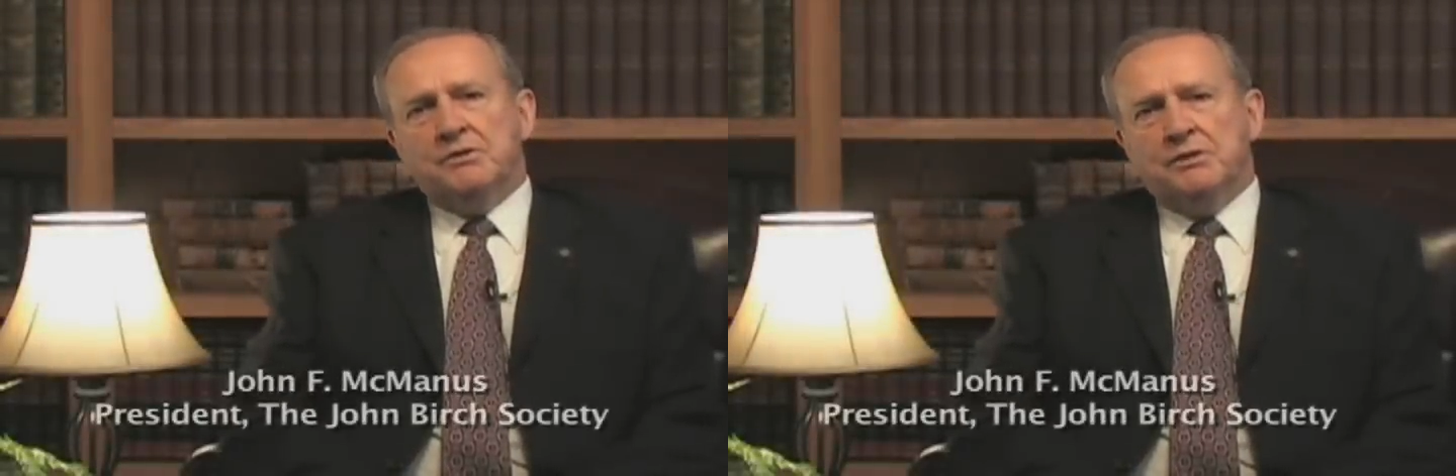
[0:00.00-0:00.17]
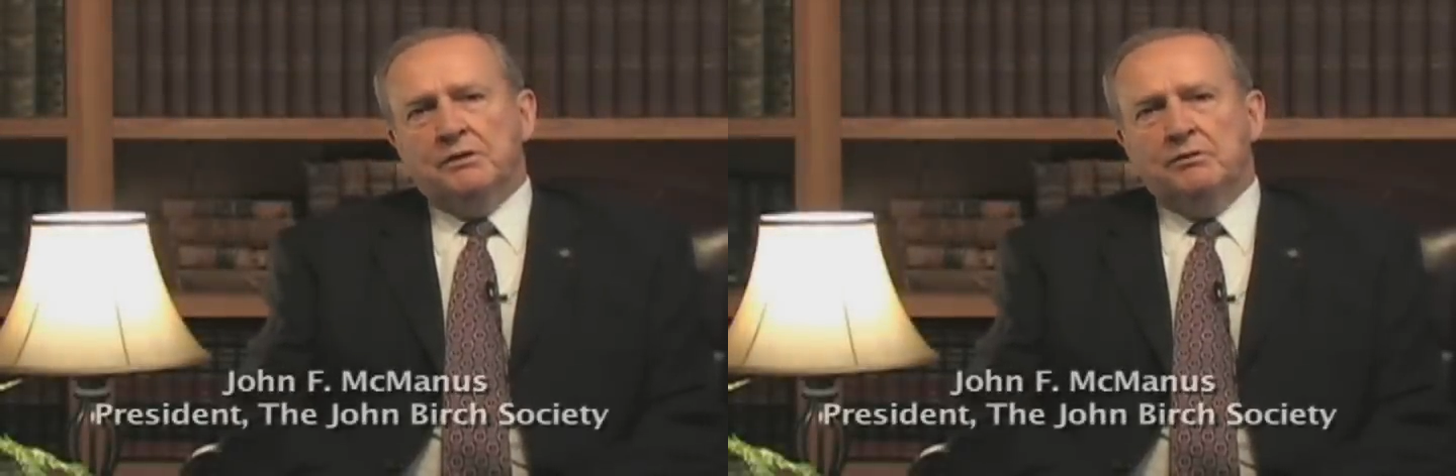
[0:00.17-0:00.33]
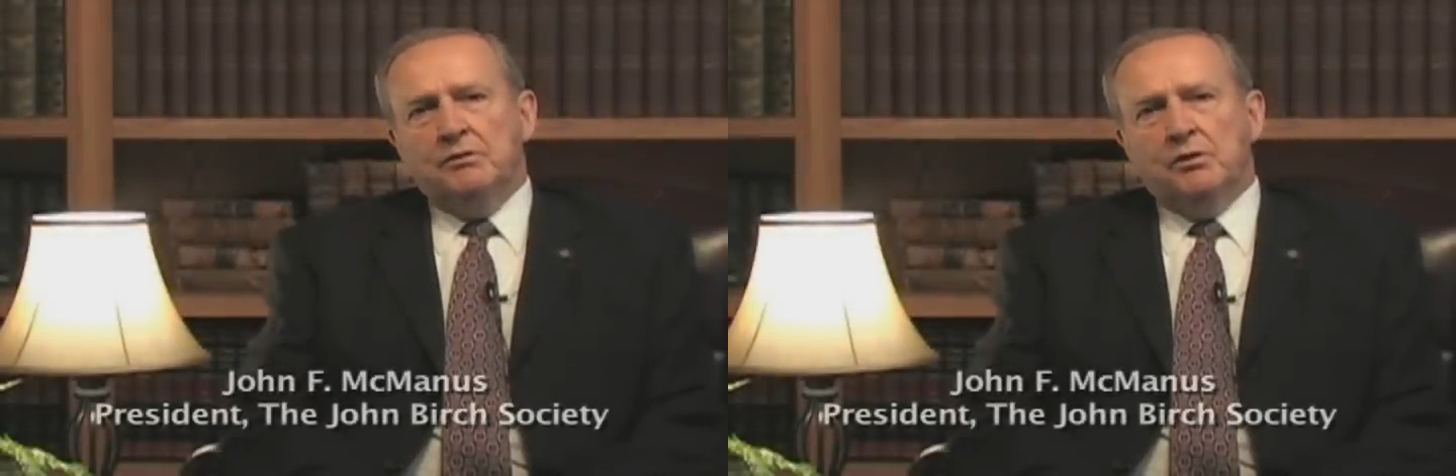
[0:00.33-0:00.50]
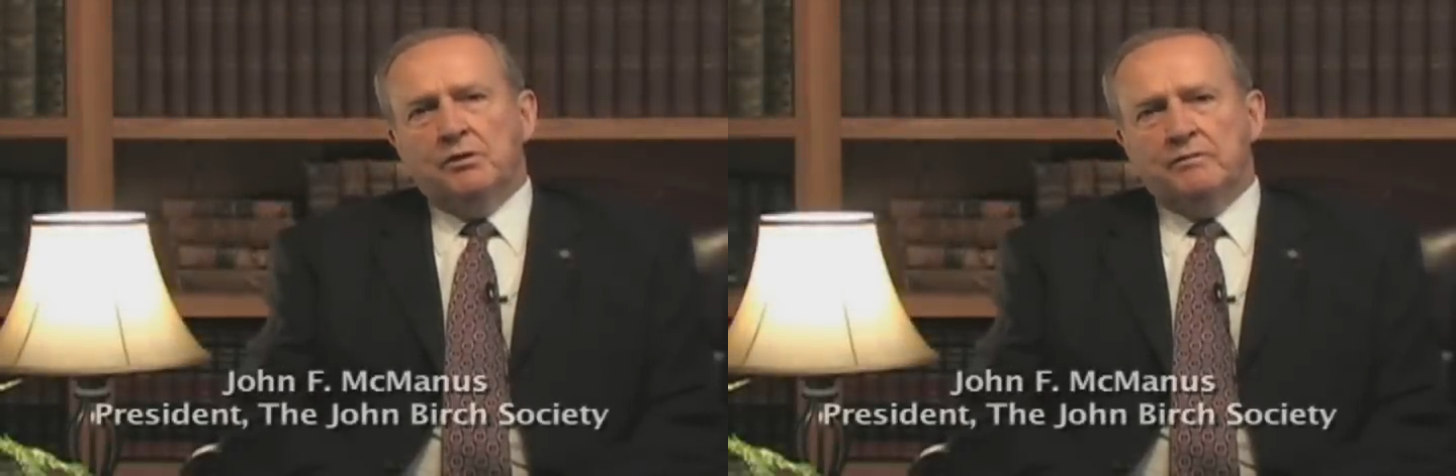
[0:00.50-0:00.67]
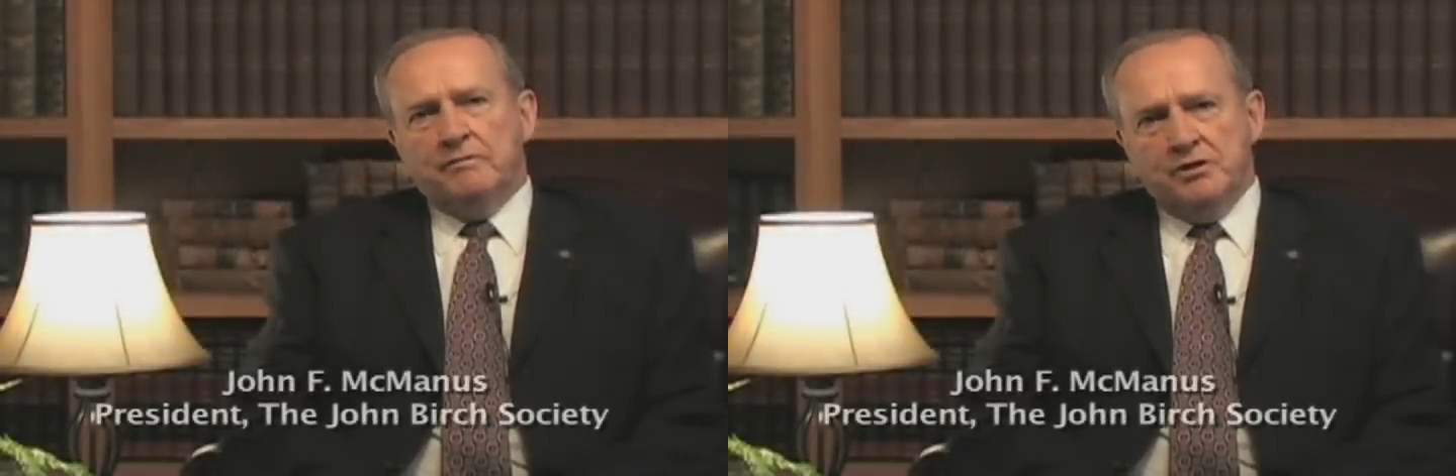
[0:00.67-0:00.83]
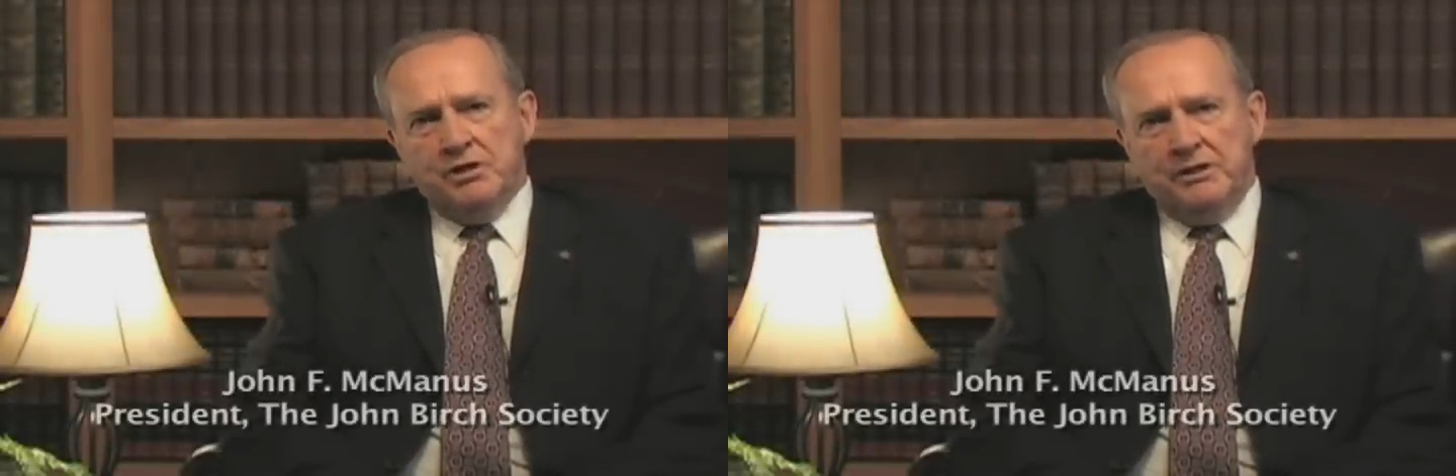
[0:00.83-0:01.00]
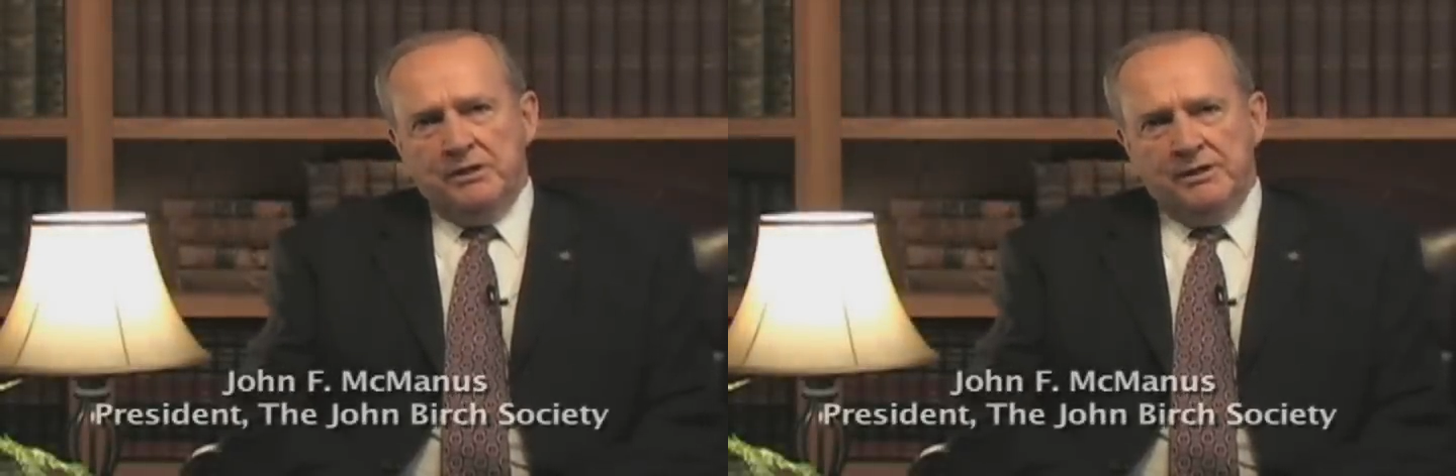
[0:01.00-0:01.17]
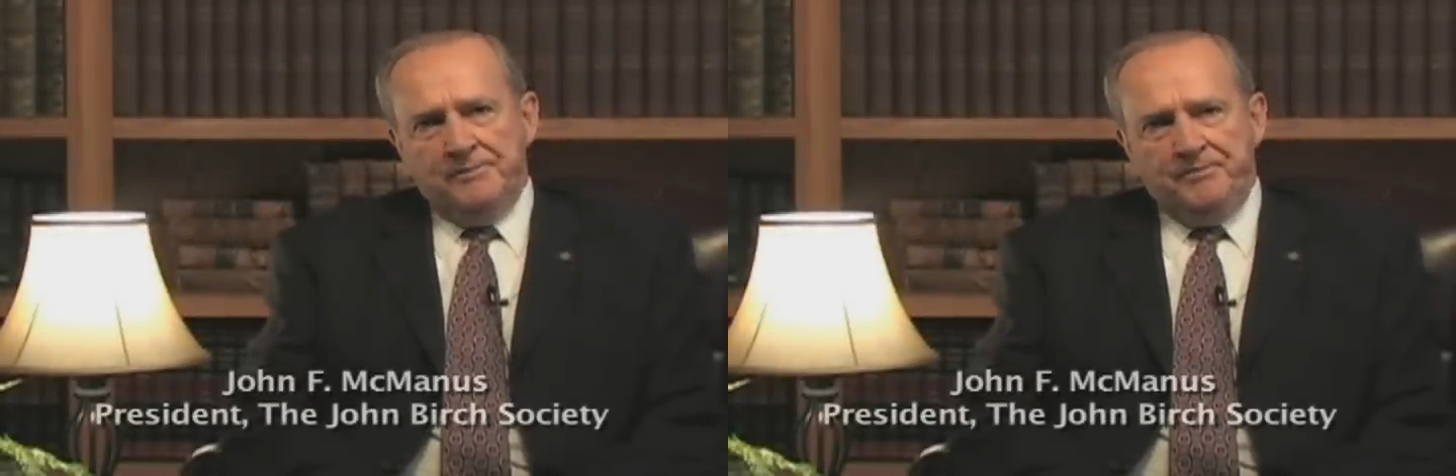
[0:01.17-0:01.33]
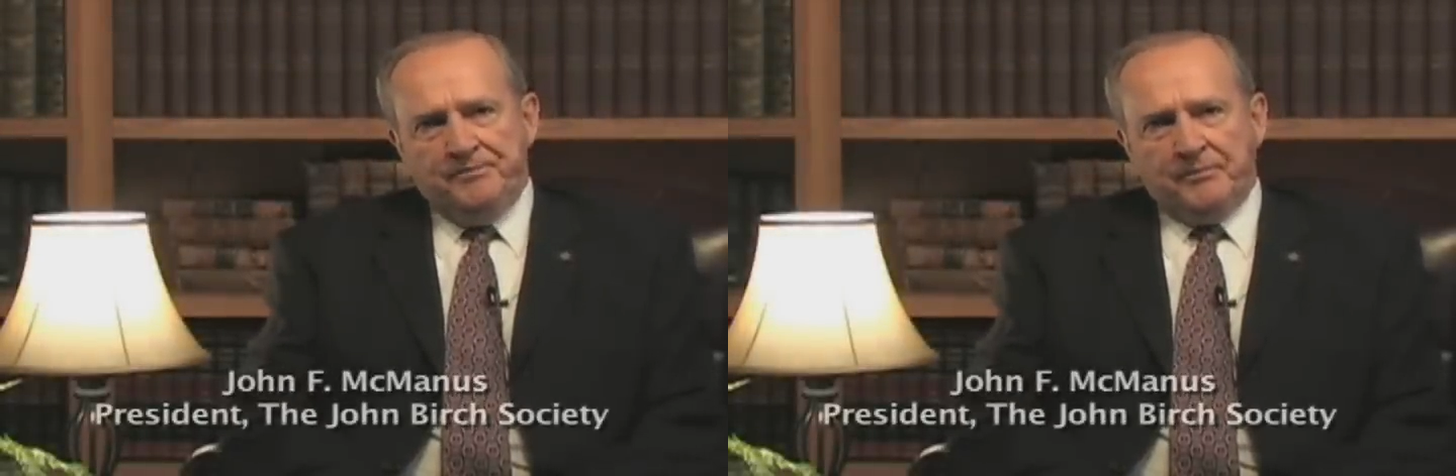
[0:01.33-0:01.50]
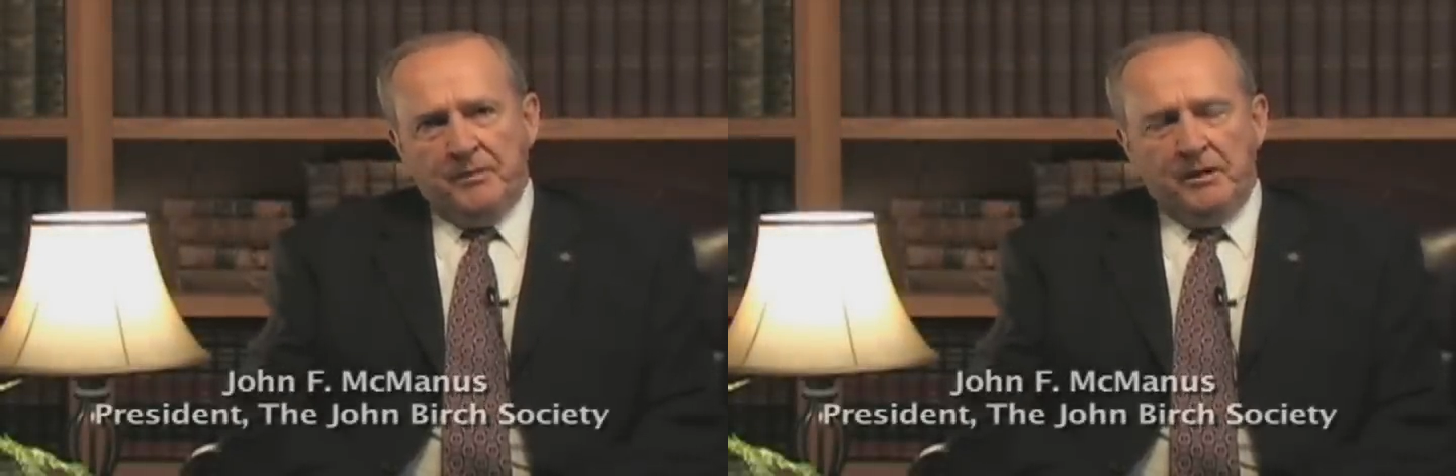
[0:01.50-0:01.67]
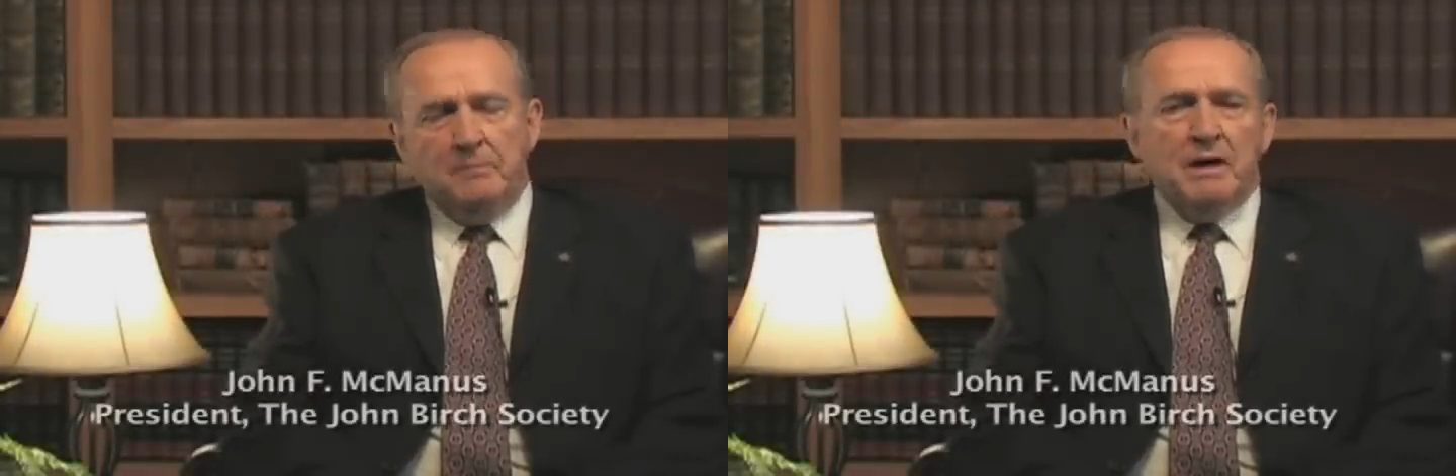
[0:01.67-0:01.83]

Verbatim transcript: audience in Northern Virginia